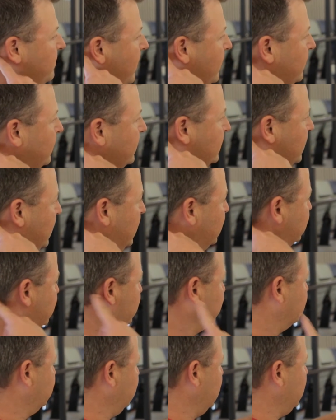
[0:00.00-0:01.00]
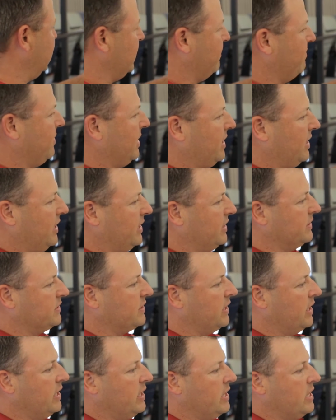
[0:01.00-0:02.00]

about this is the seating, because